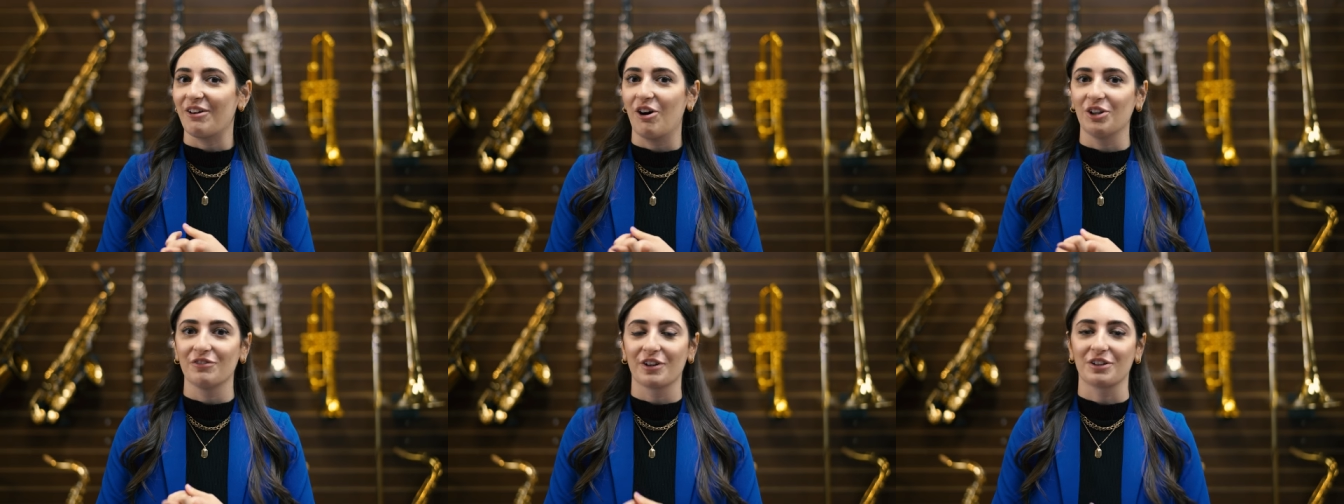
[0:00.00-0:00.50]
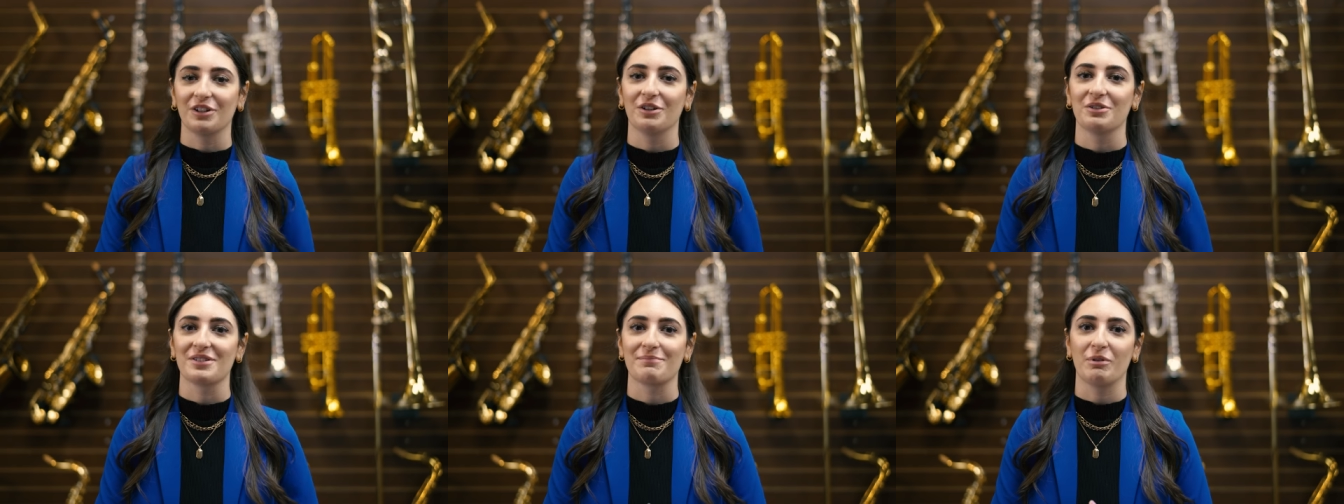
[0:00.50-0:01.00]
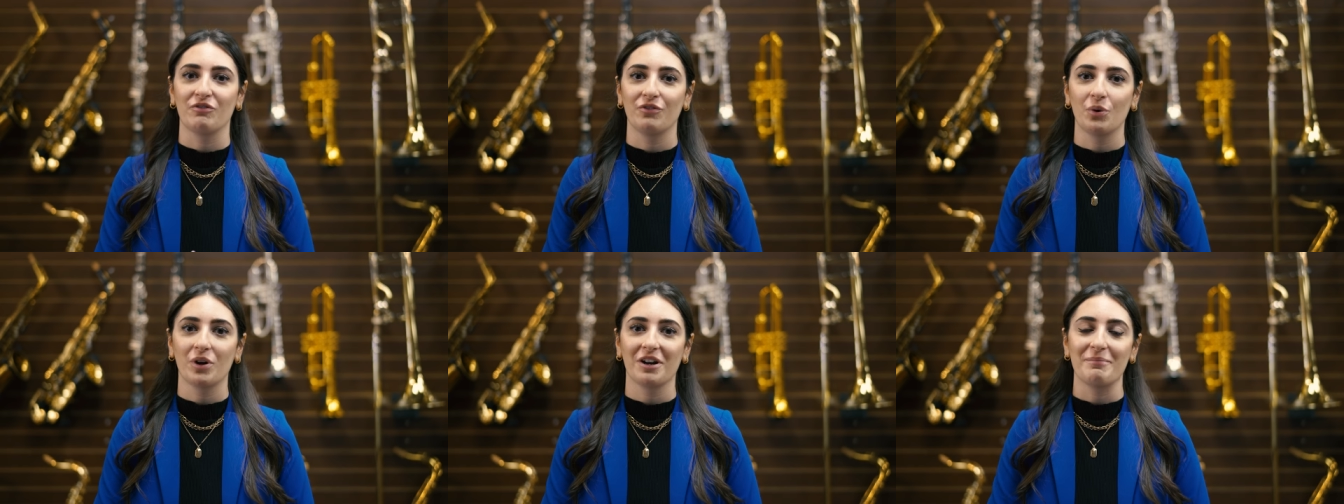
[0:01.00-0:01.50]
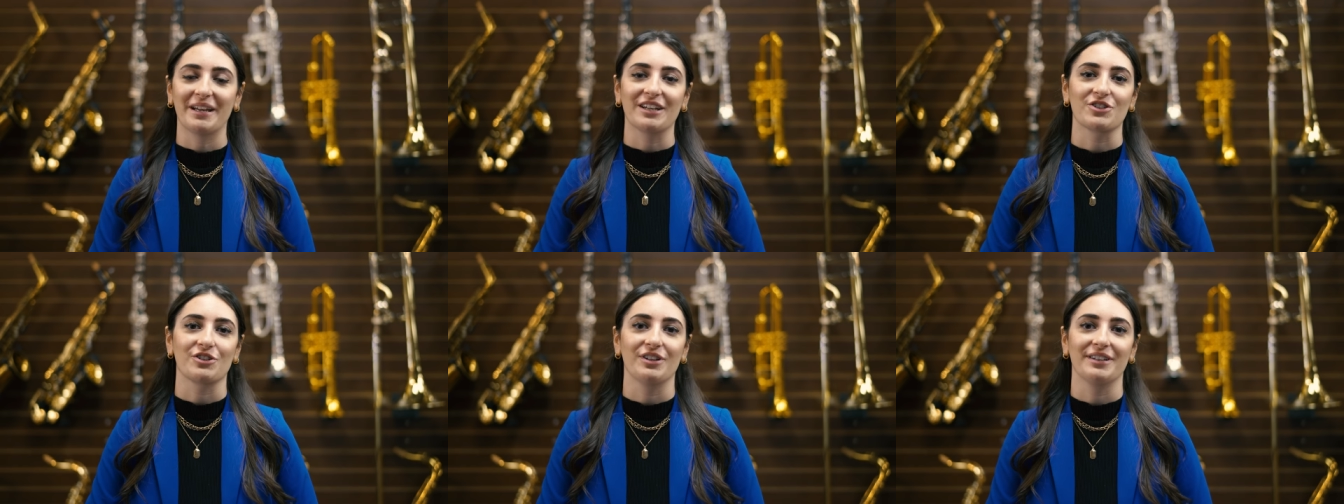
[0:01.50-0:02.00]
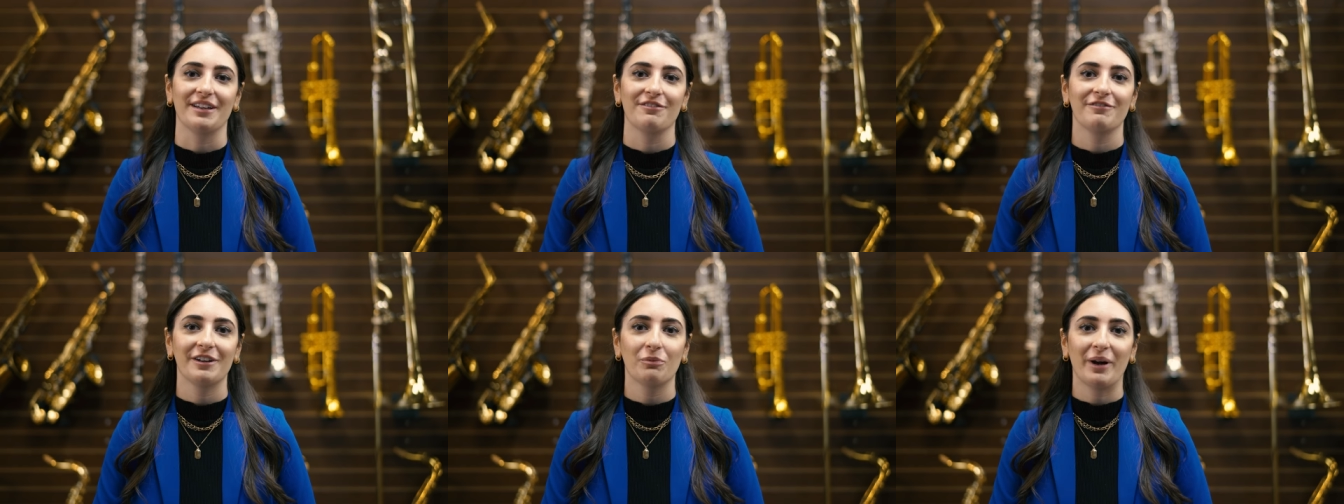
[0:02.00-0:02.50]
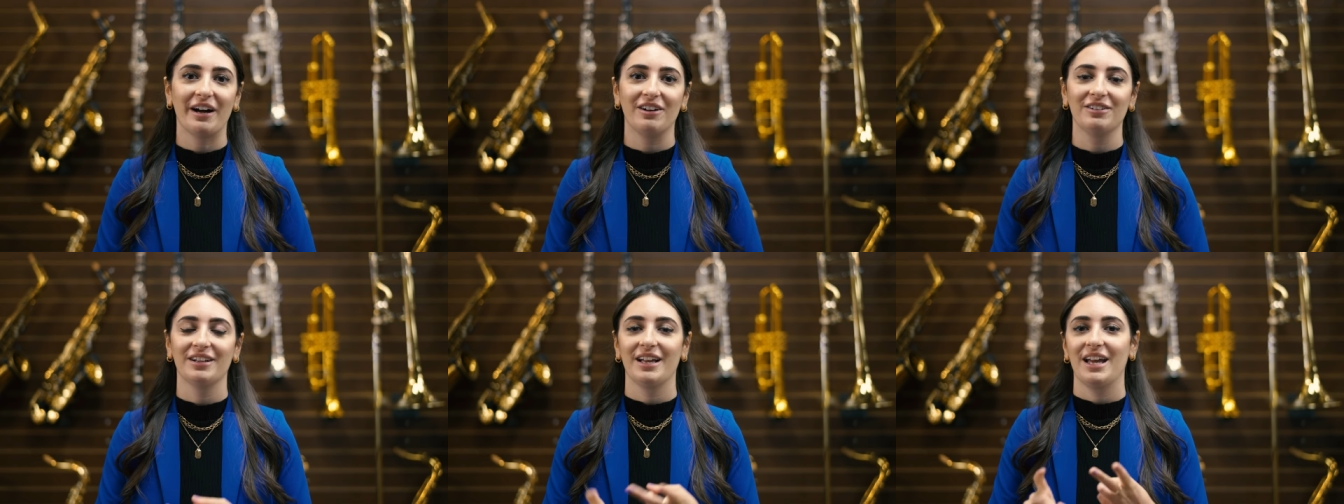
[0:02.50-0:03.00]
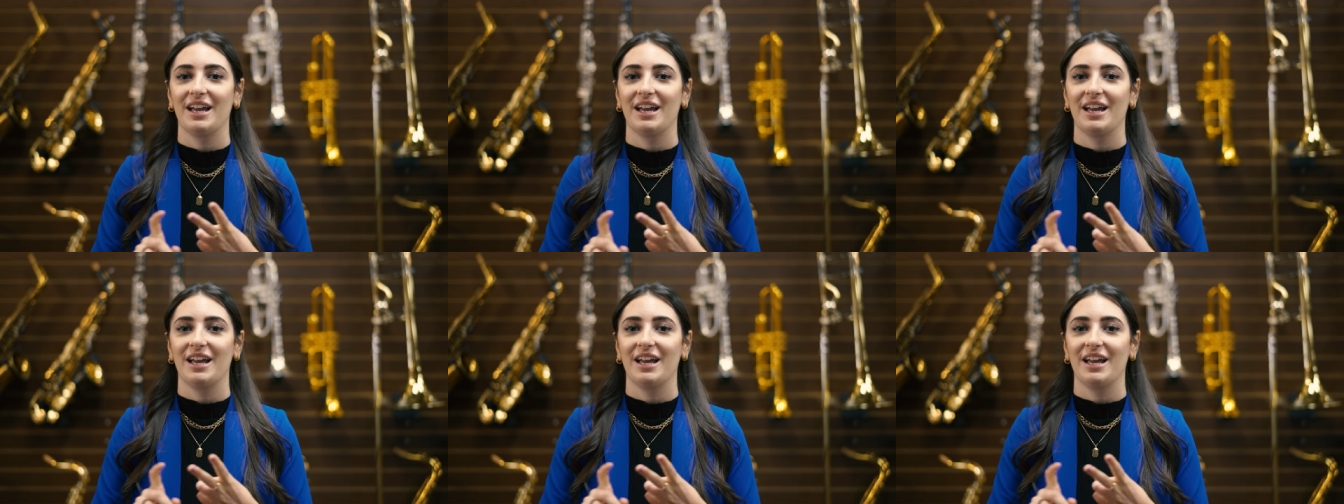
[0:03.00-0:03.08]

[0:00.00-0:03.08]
out all of your clothes before, making sure that they fit well,